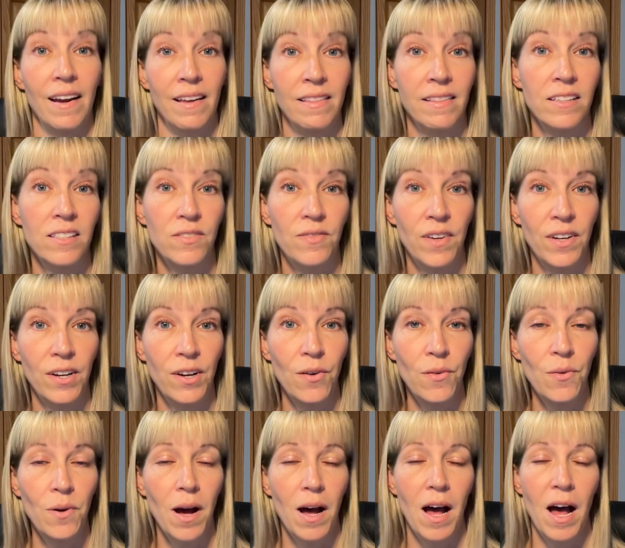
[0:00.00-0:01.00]
In this
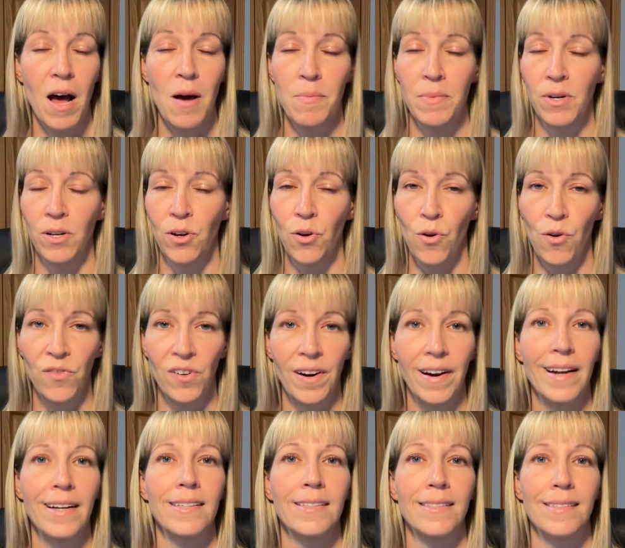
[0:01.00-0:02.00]
video, I'm going to go over
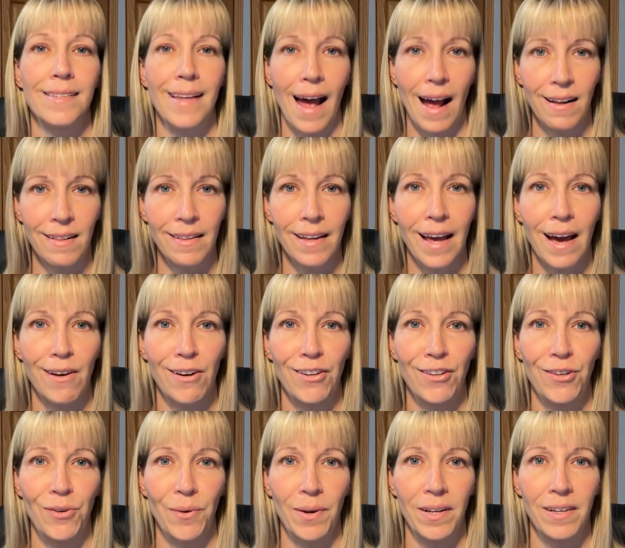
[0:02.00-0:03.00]
exactly how to
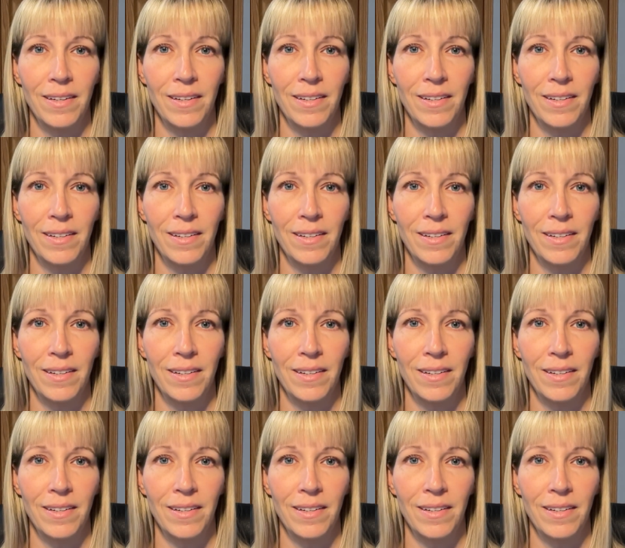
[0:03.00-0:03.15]
do it.